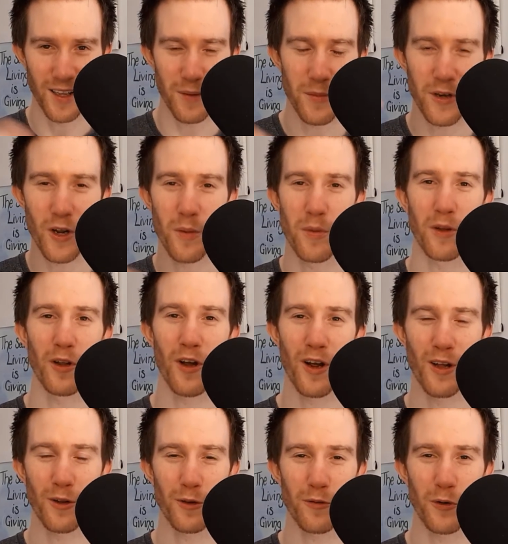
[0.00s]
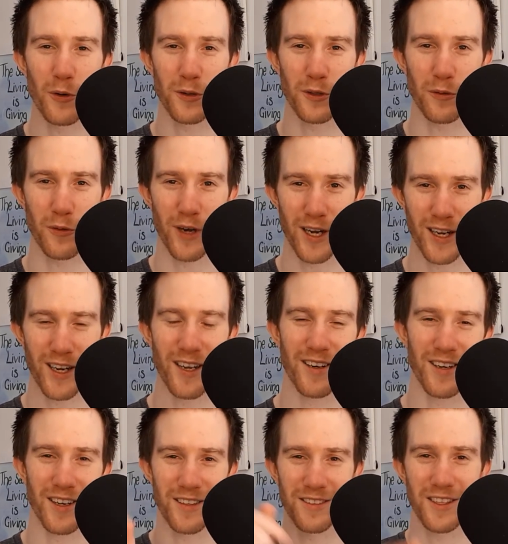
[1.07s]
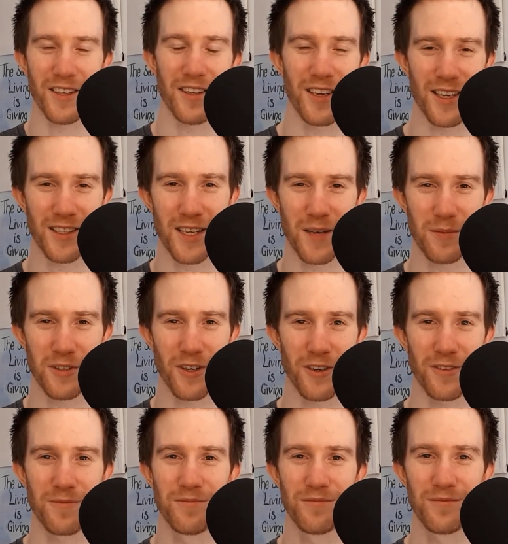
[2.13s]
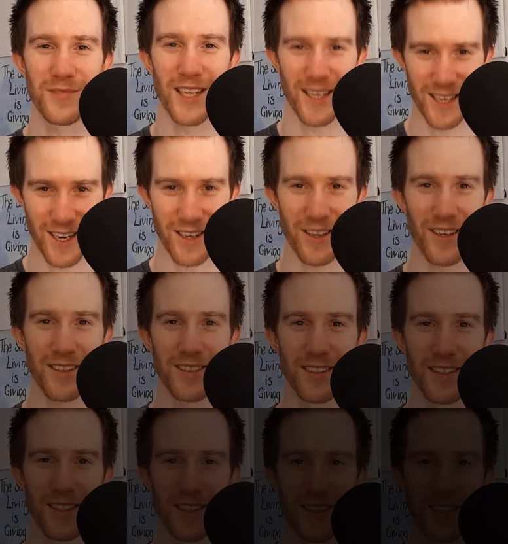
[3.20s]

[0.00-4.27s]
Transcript: Let me know below. I look forward to reading it. I'll see you on the next episode. Take care, guys.